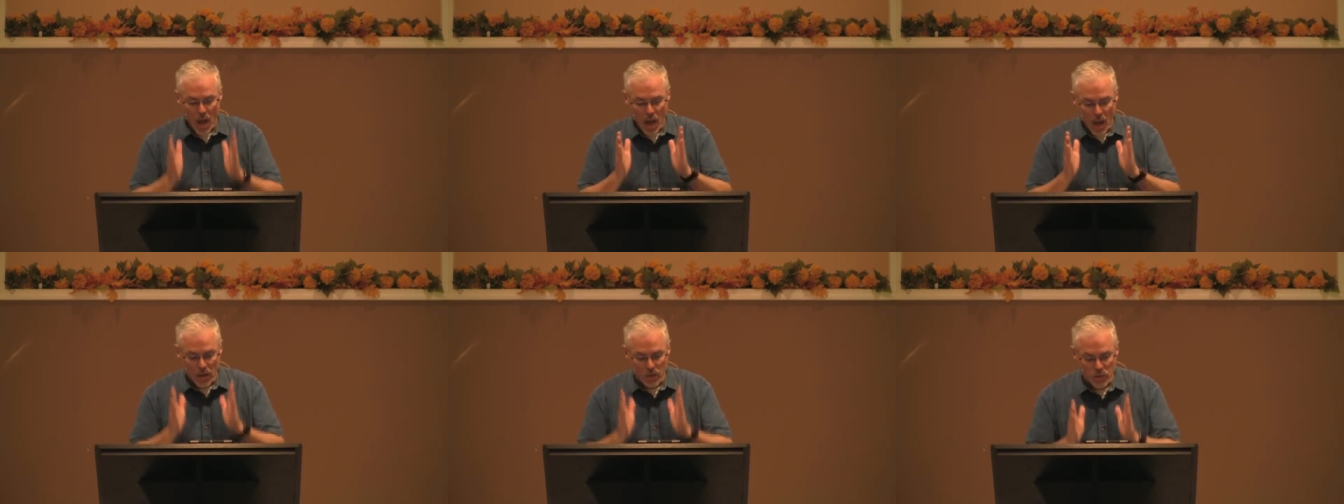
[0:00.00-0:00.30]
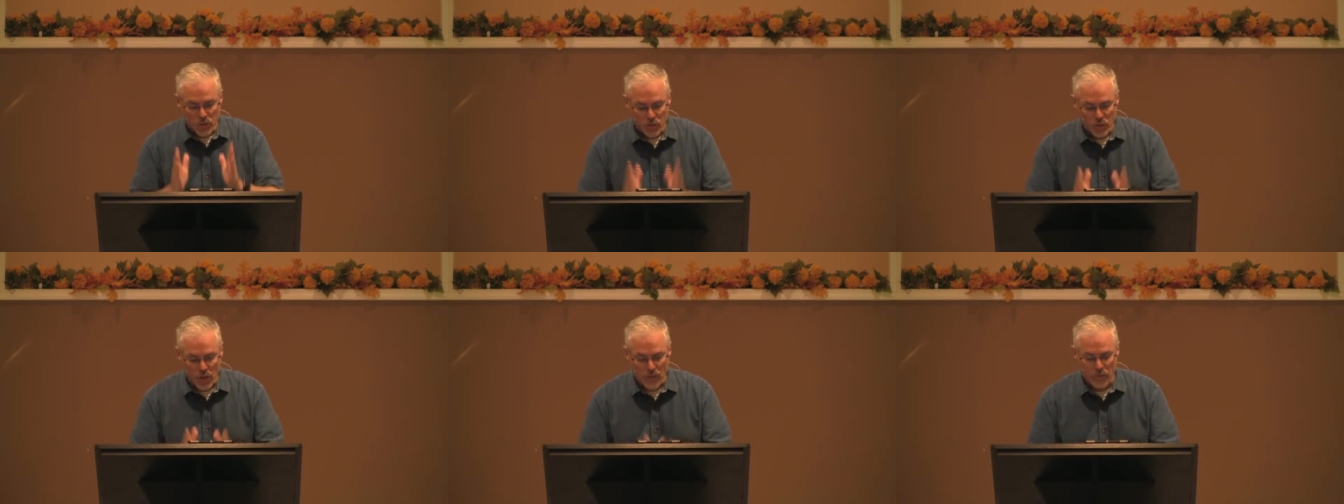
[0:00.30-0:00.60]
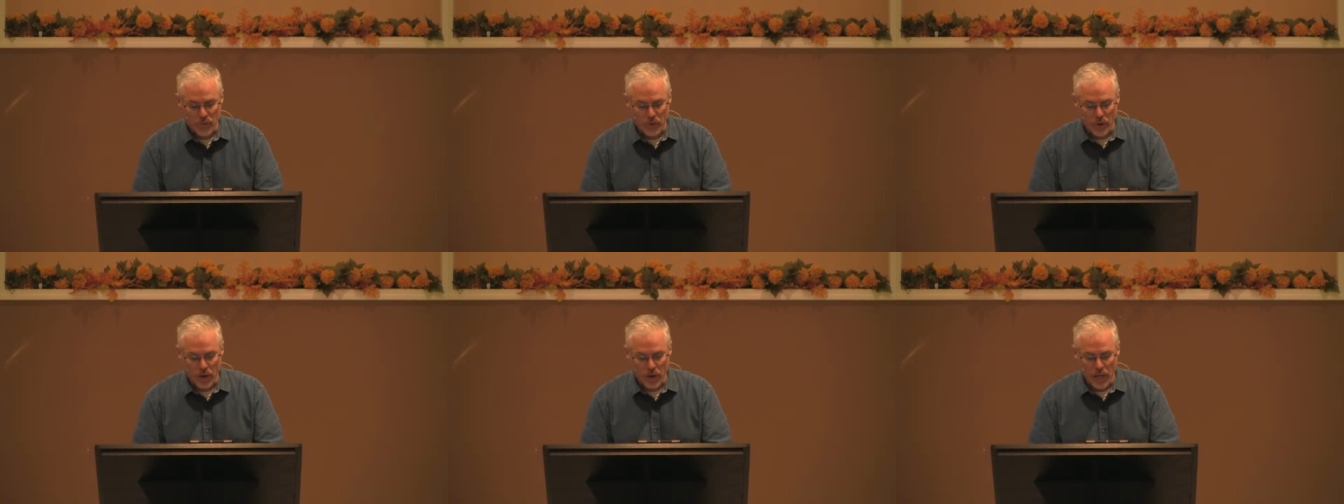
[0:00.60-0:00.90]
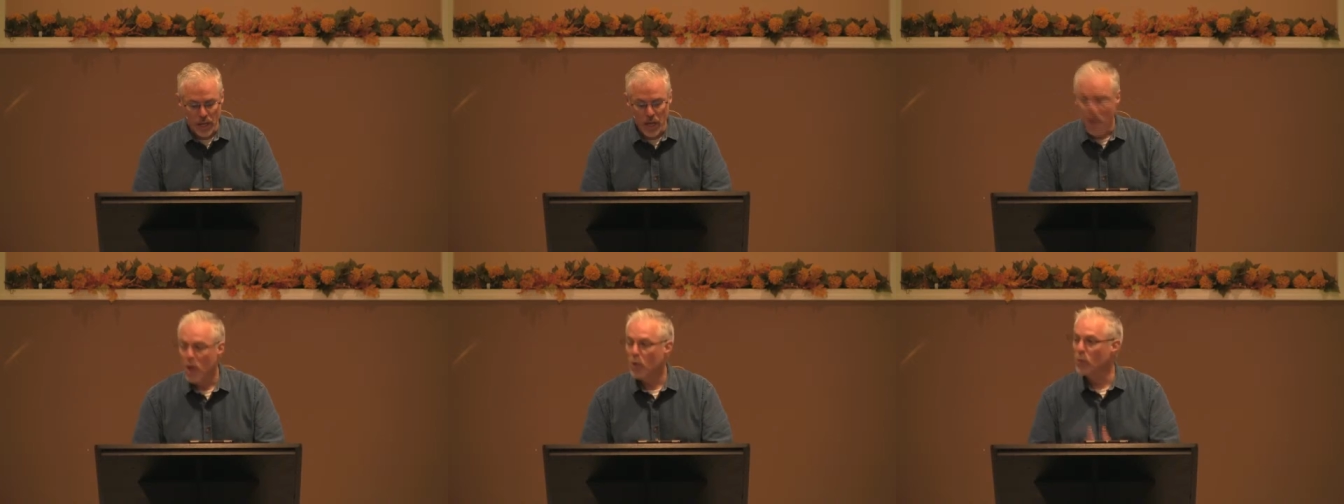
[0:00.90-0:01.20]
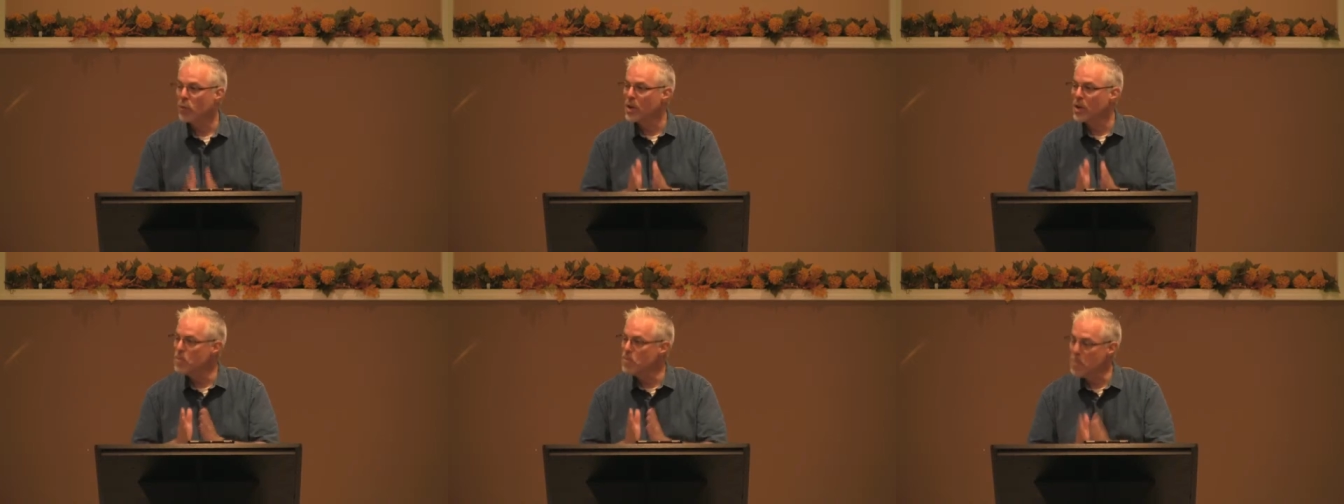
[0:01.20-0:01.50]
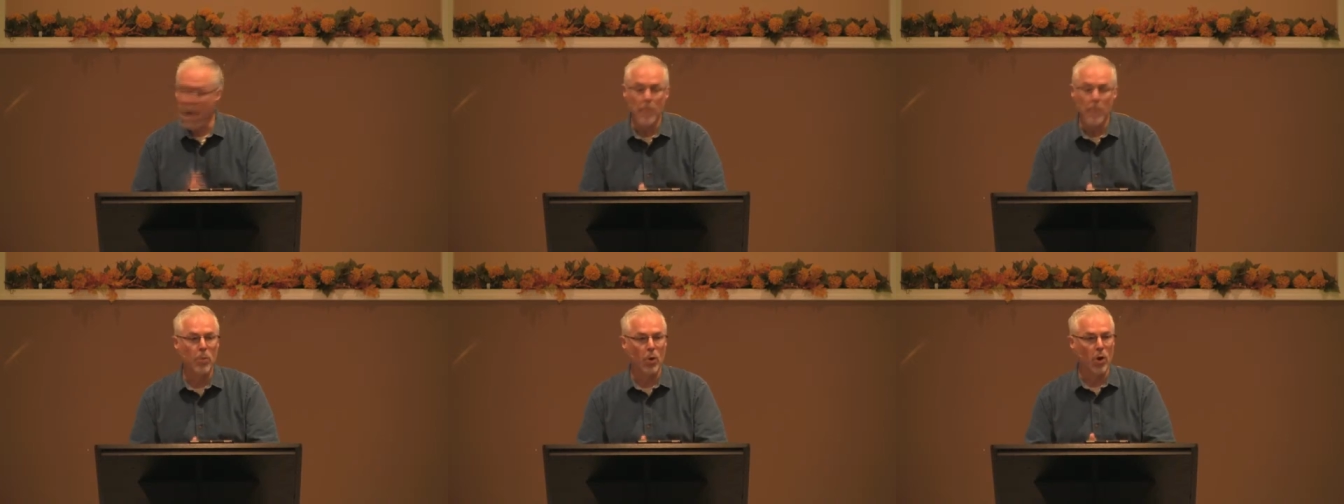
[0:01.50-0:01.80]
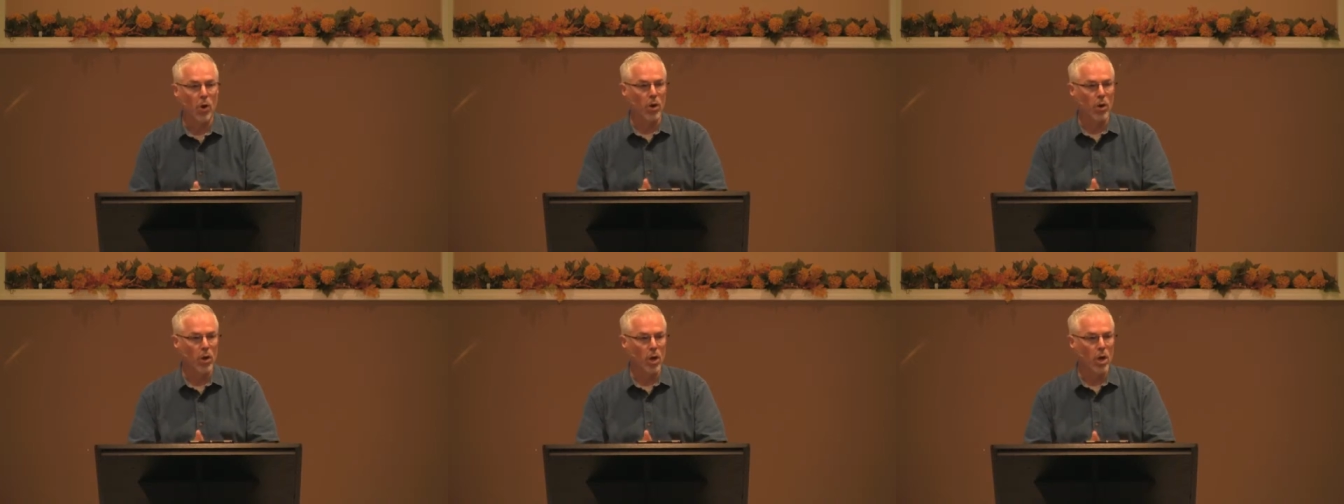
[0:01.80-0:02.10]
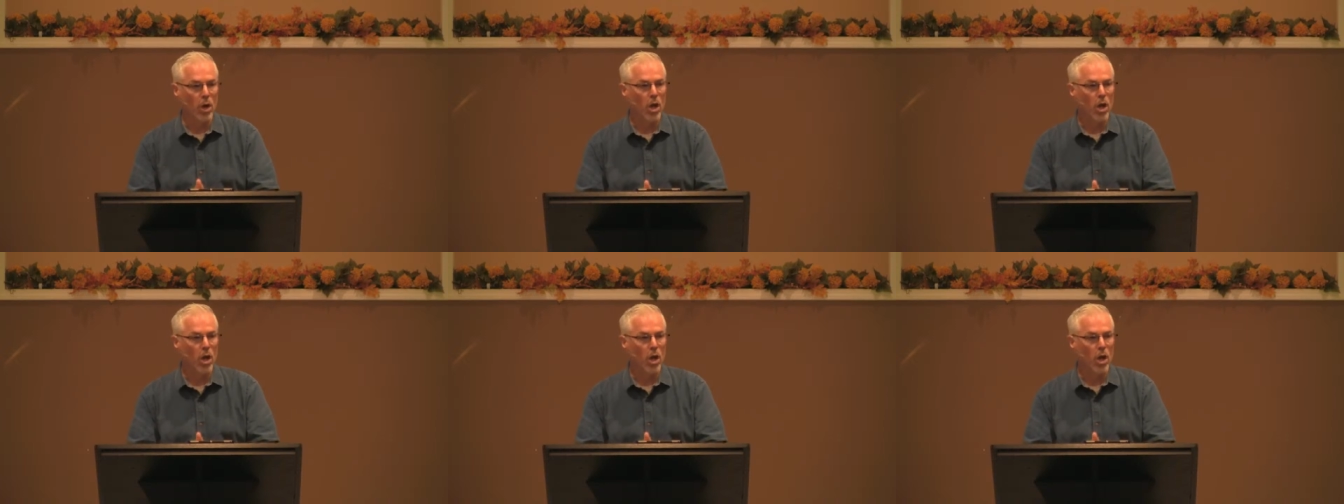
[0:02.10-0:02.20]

are suffering, remember